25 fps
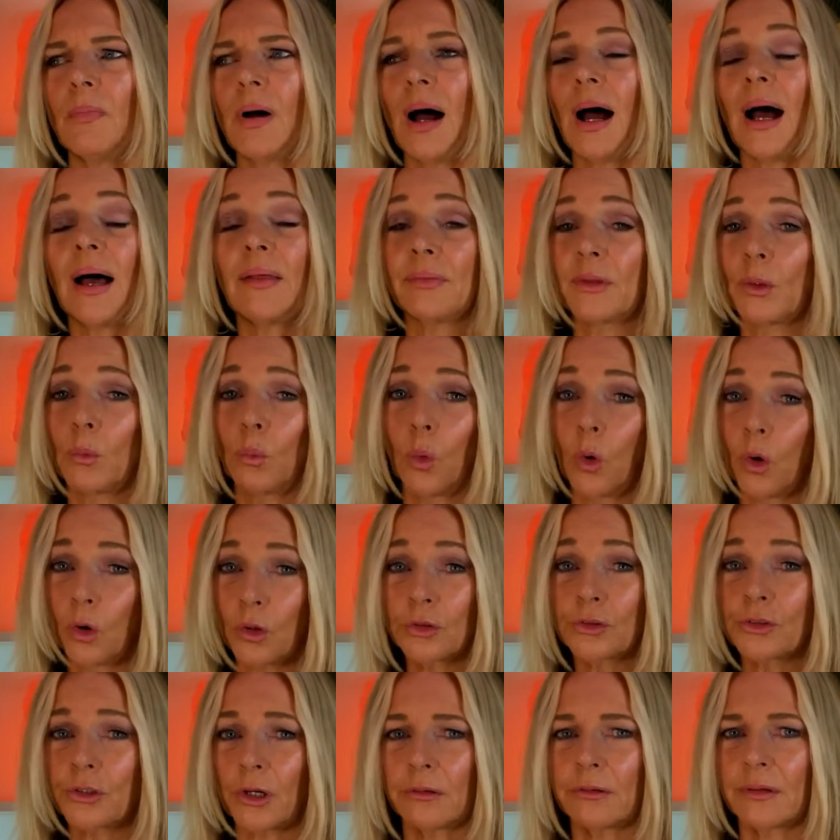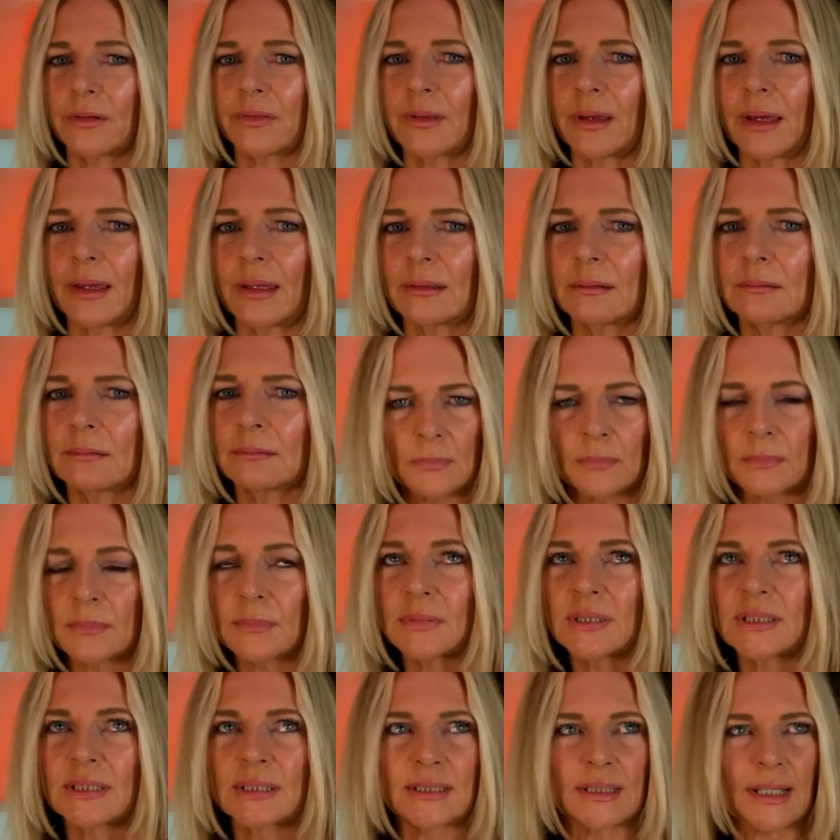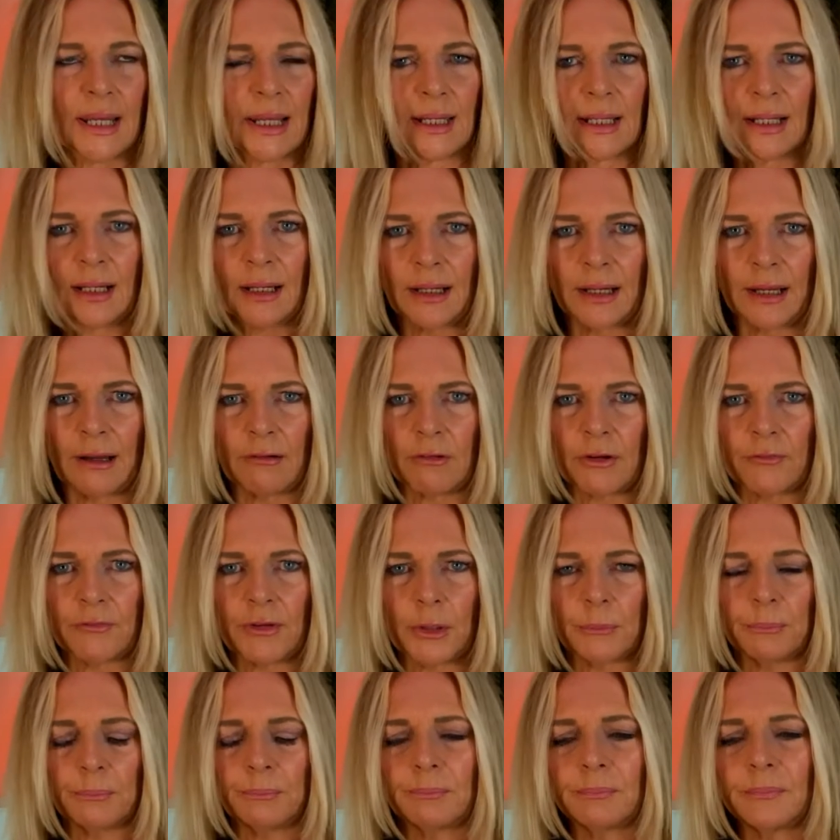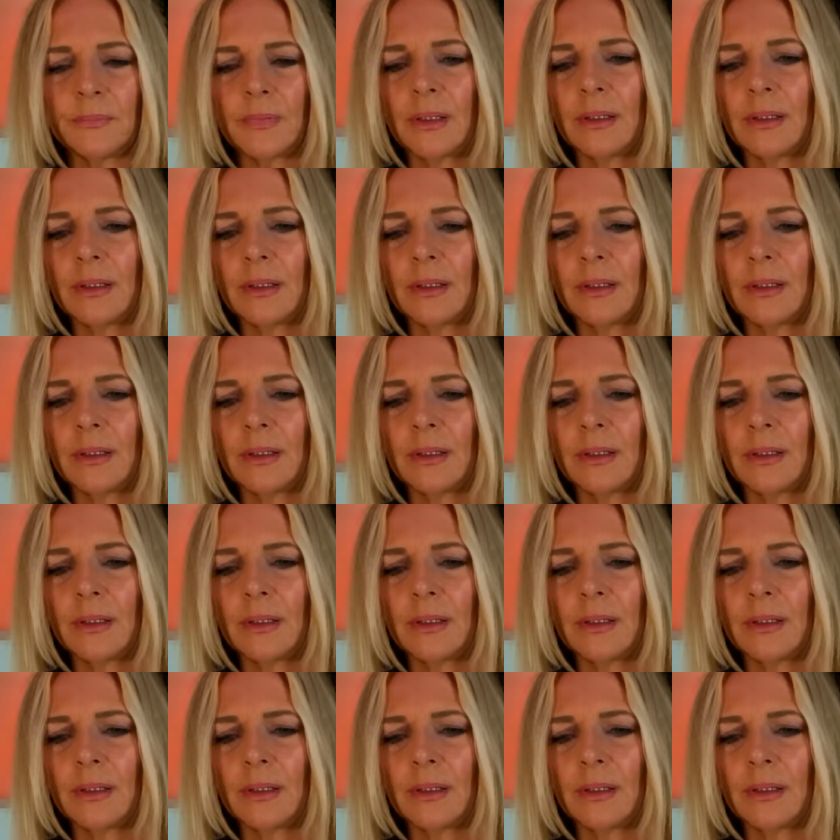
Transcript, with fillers: And they warned Dorothy, stay clear of him.